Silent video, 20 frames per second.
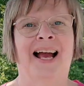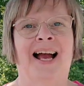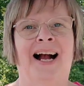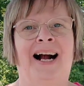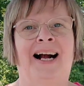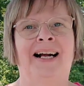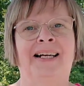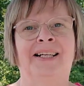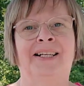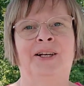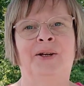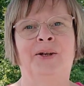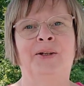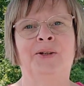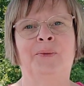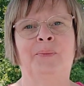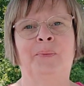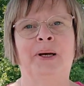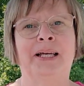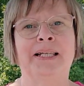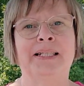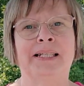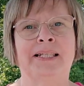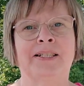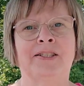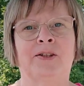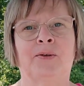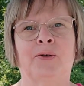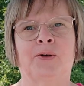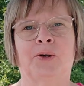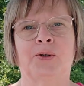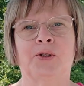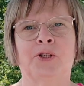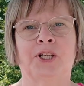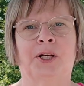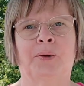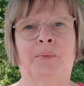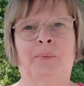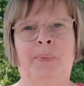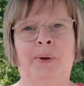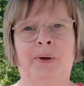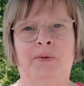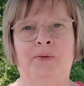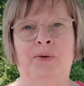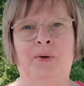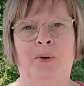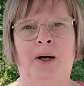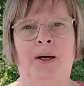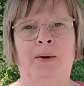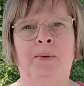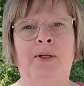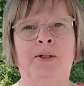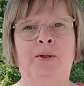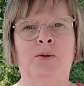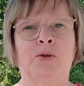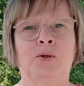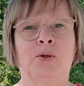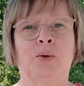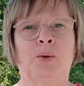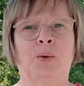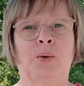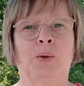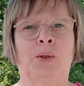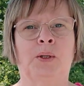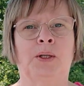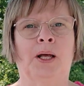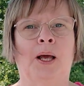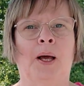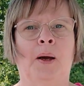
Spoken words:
I had learned the basics of crochet before I went to school,